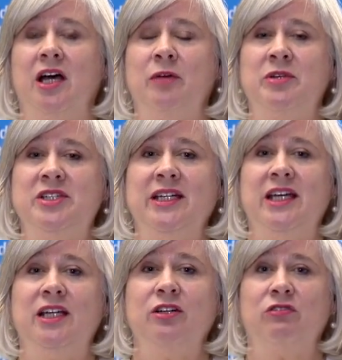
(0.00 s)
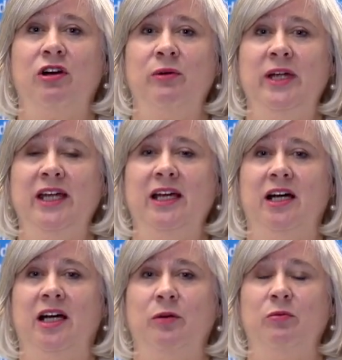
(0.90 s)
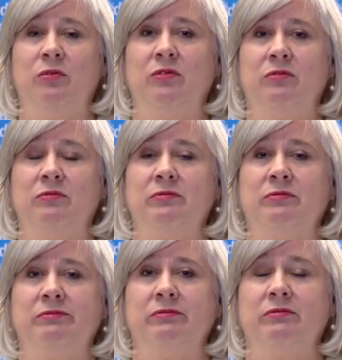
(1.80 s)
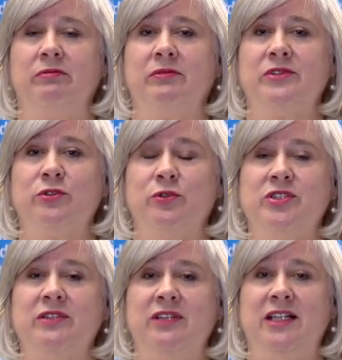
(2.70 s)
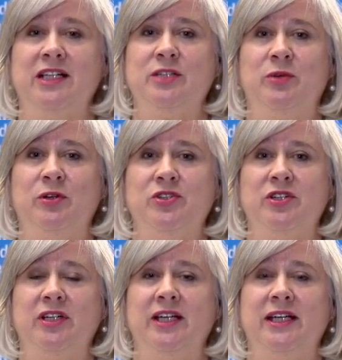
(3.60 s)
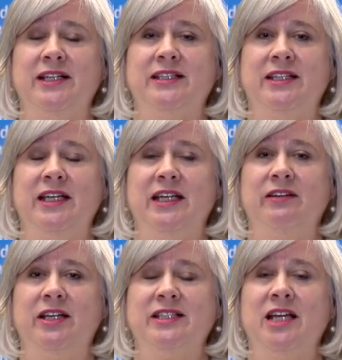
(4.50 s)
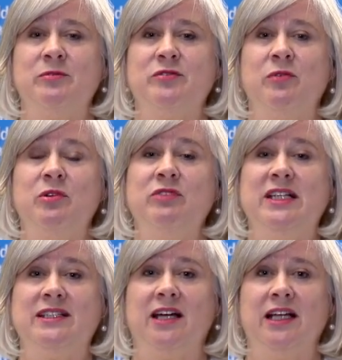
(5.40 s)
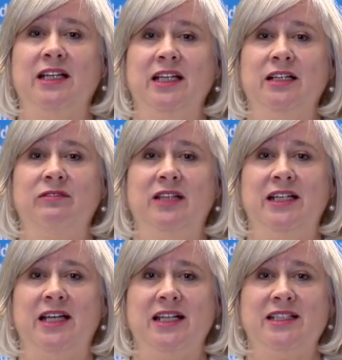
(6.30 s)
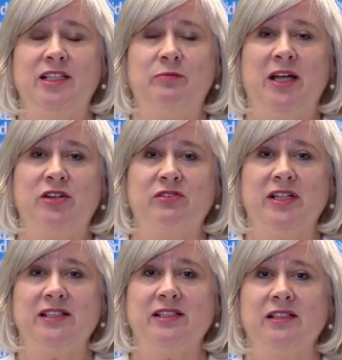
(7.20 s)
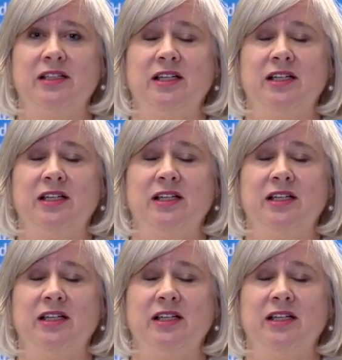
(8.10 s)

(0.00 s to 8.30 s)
A particular growing um, source of lead exposure is the is, comes from the recycling of lead acid batteries,